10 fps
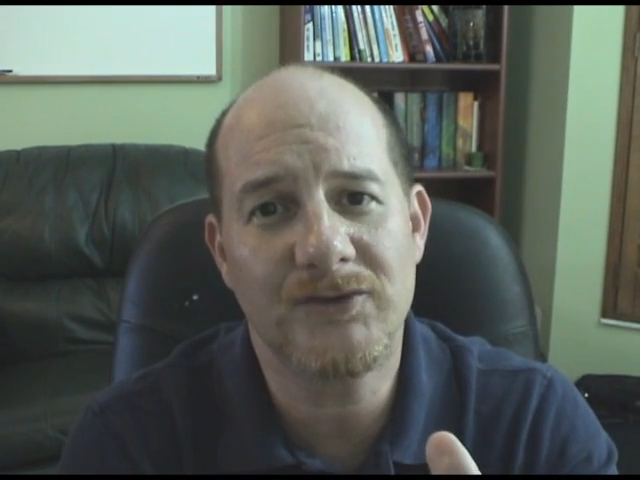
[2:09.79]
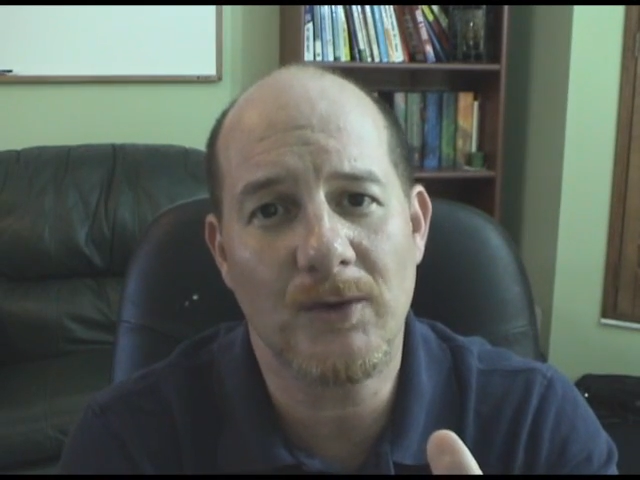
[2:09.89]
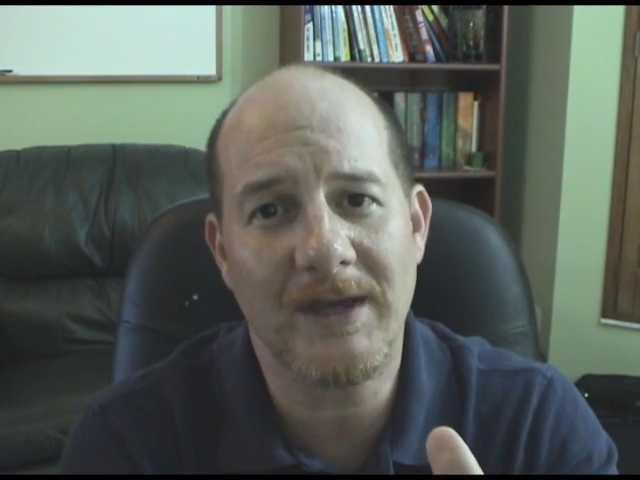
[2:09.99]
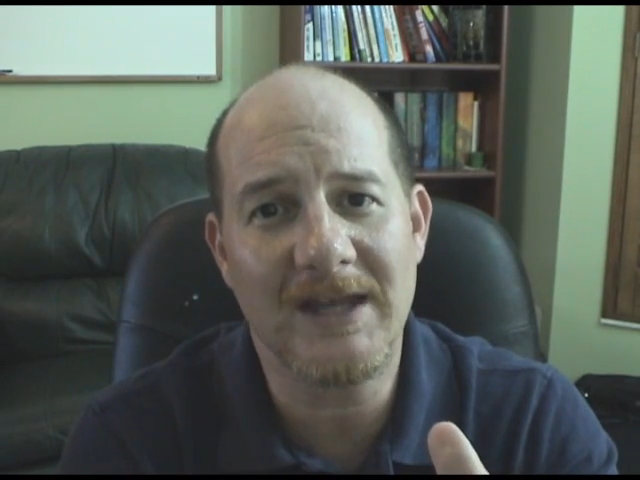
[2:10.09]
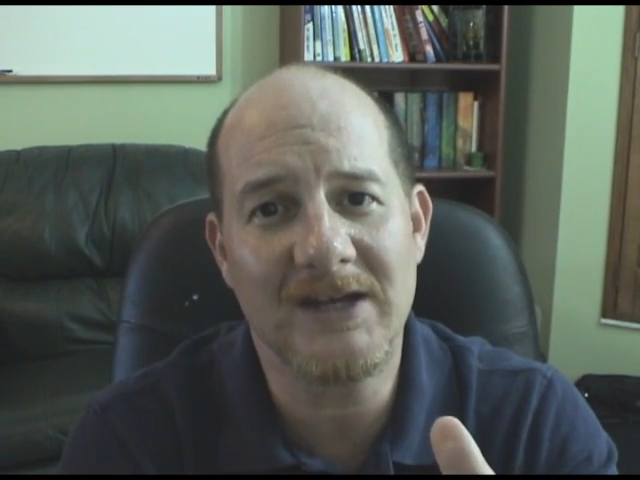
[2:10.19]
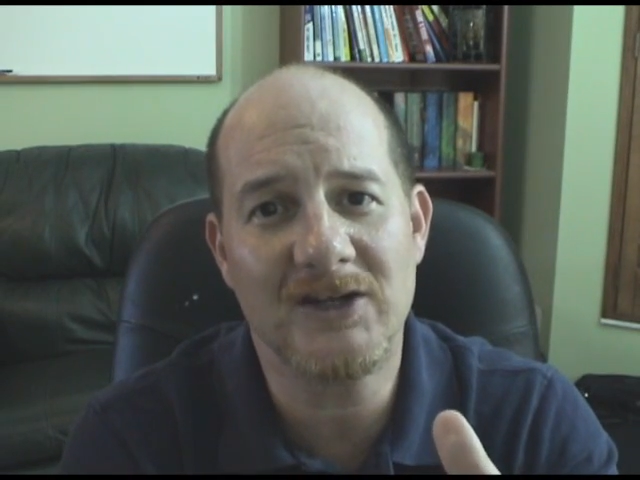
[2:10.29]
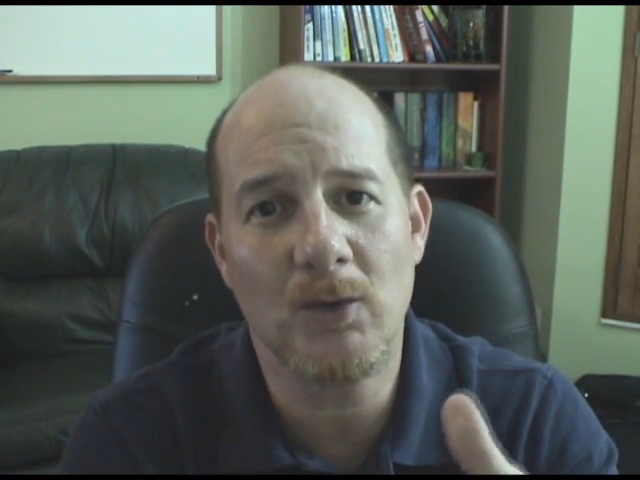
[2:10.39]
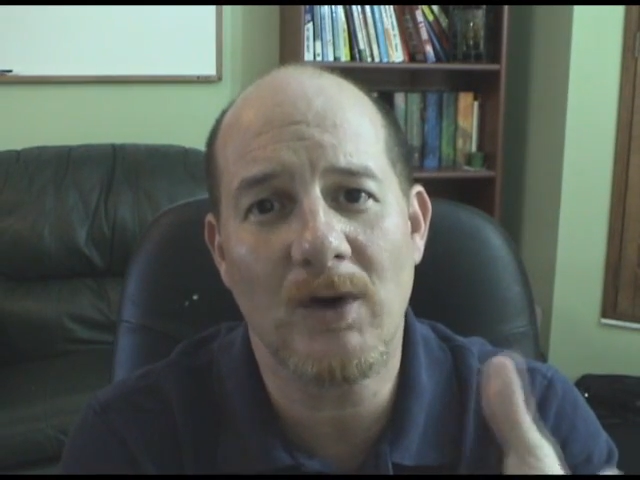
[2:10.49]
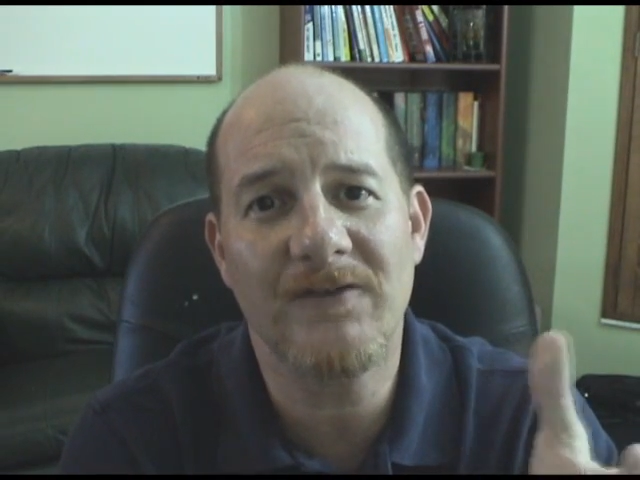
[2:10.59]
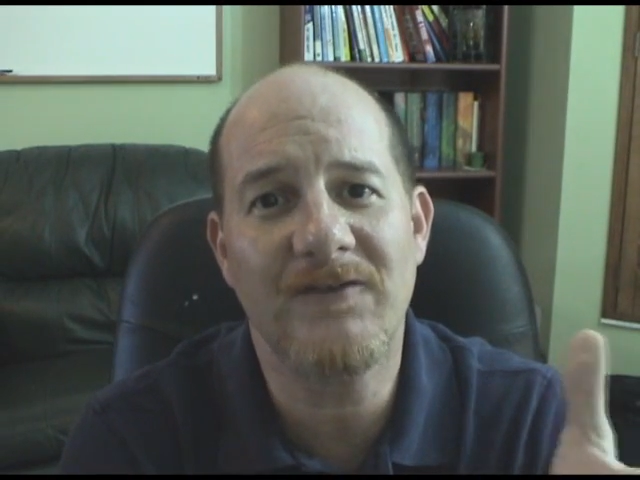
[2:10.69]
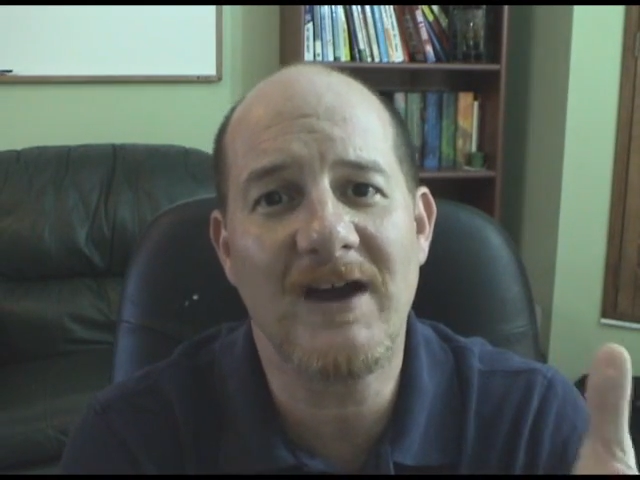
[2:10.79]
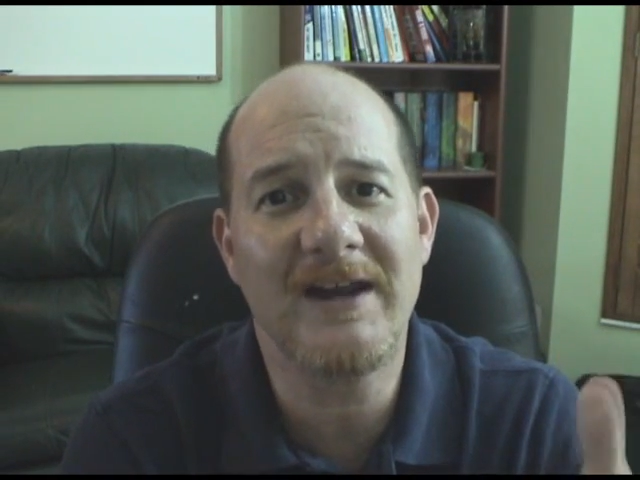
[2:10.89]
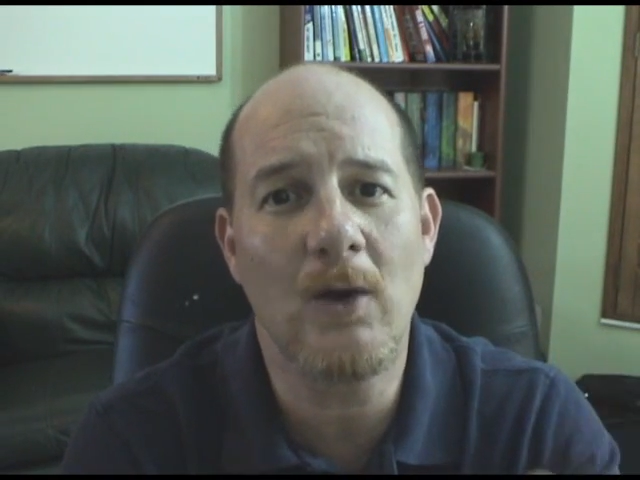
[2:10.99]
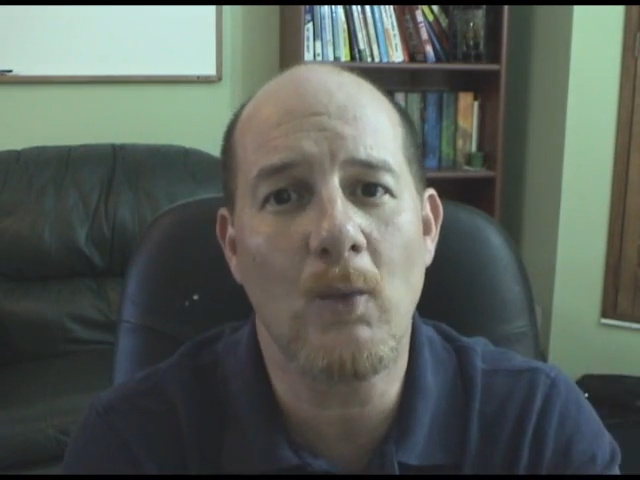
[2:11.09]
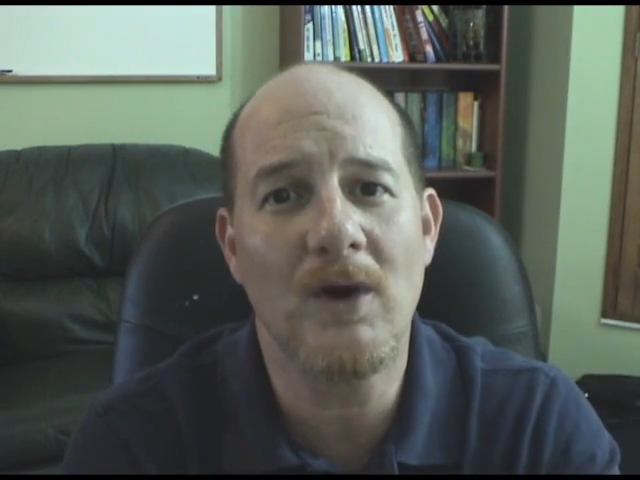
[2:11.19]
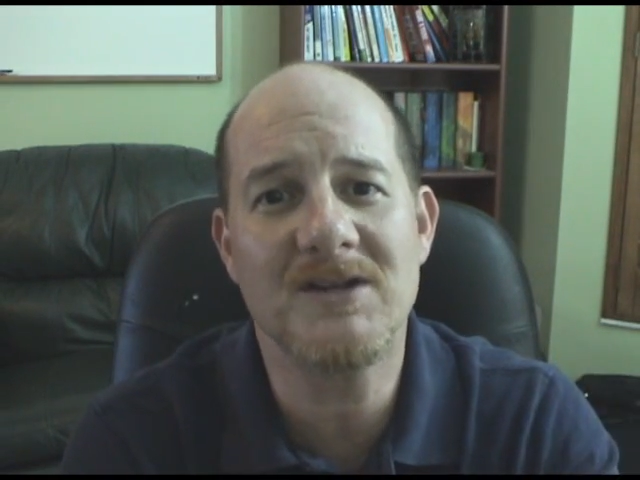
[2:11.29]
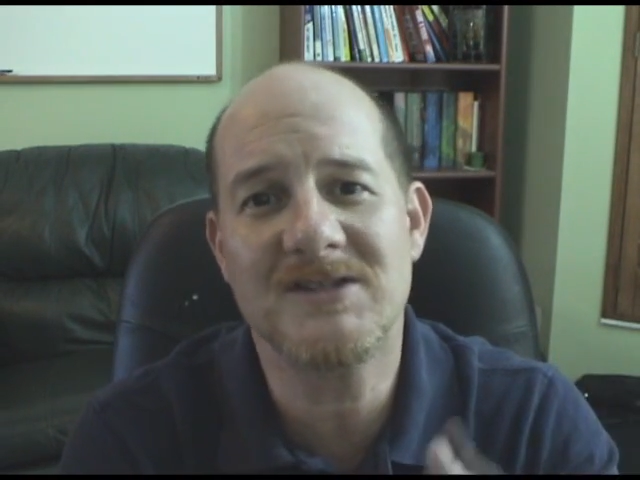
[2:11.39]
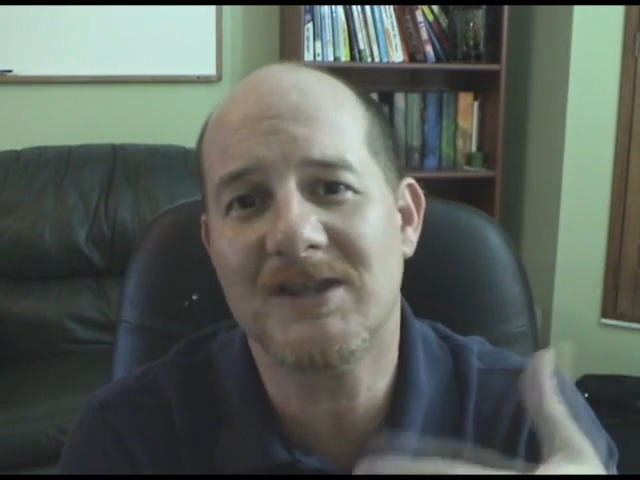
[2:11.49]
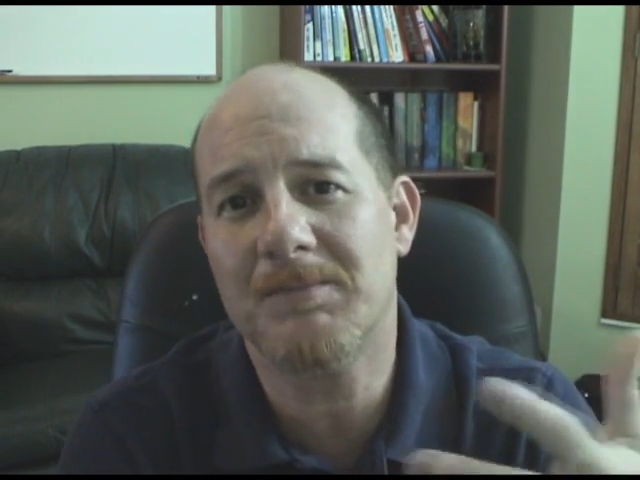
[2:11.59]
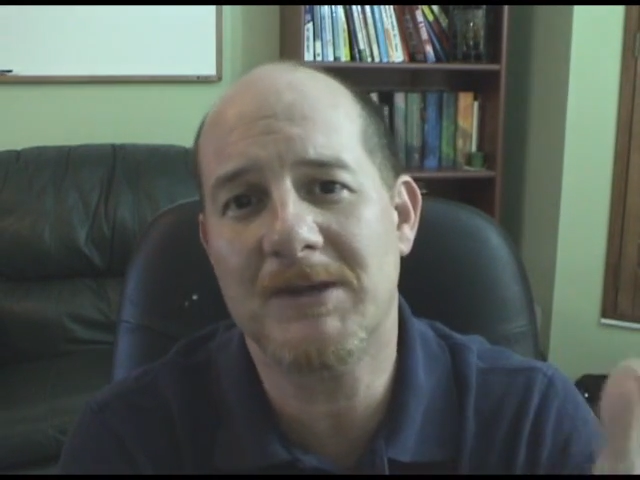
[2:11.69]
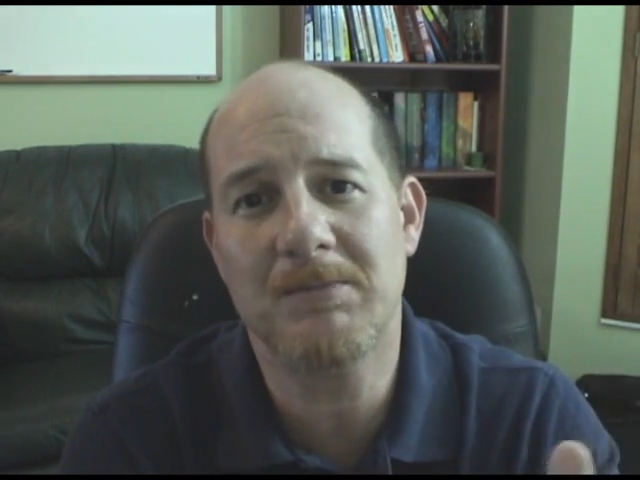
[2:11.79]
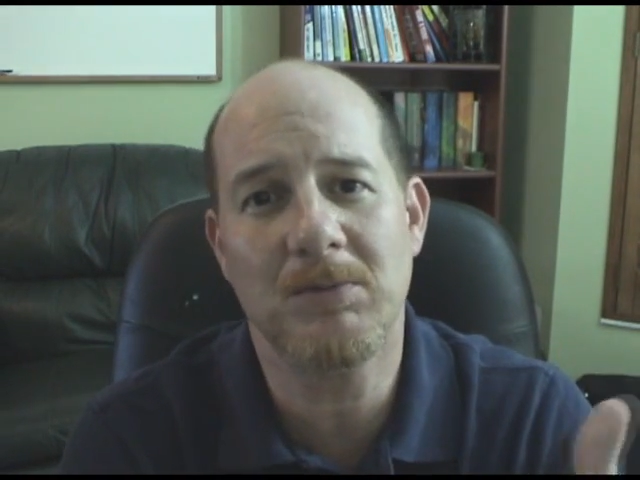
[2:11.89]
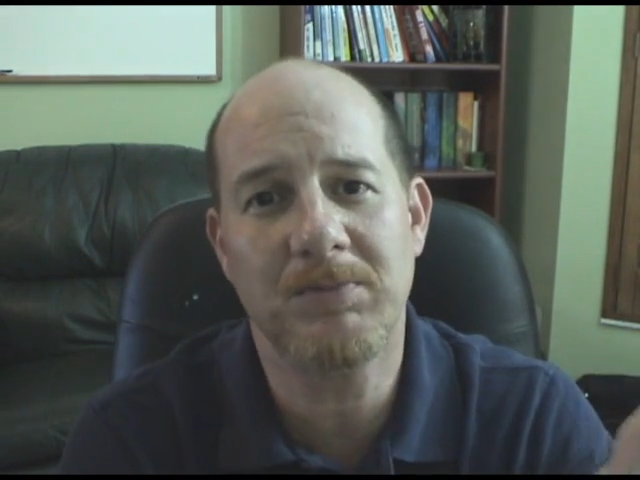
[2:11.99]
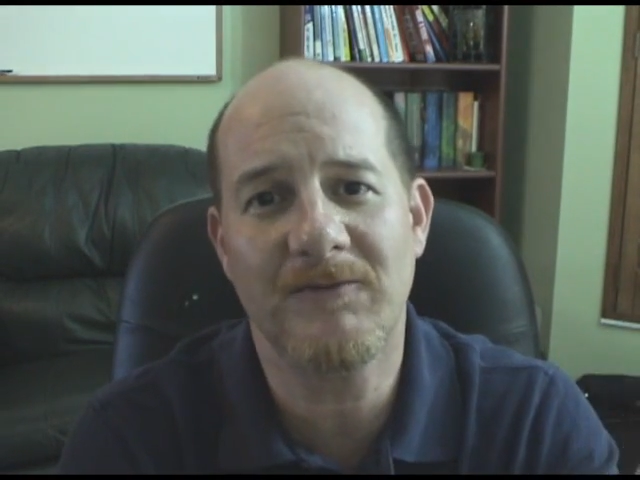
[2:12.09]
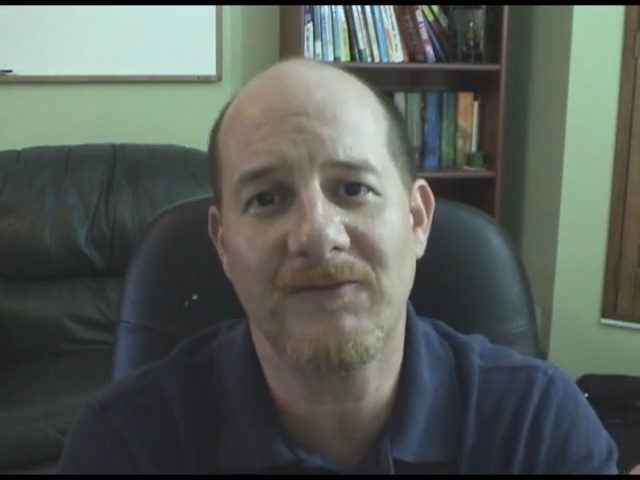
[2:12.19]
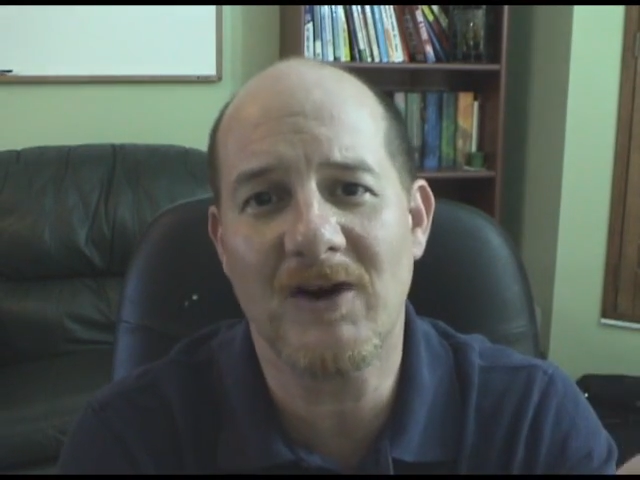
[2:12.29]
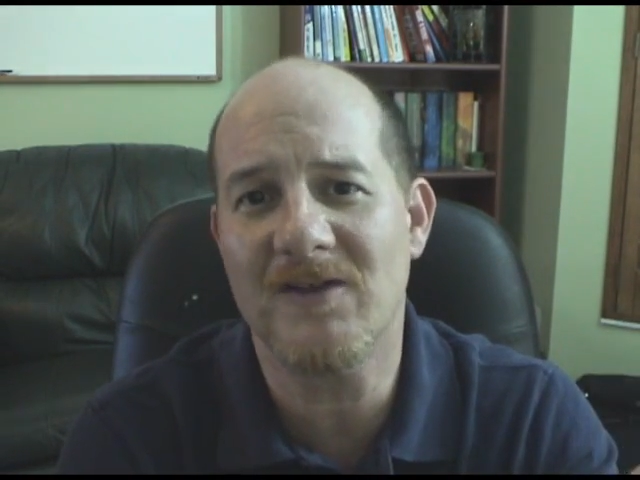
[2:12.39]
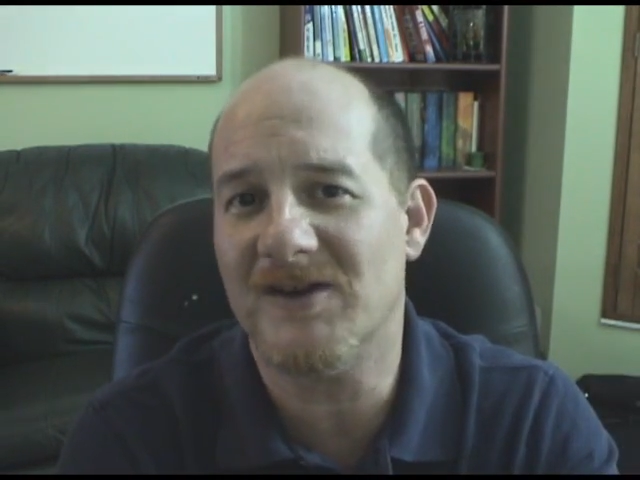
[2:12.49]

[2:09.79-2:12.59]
So again, here you want to find out what is it that people prefer.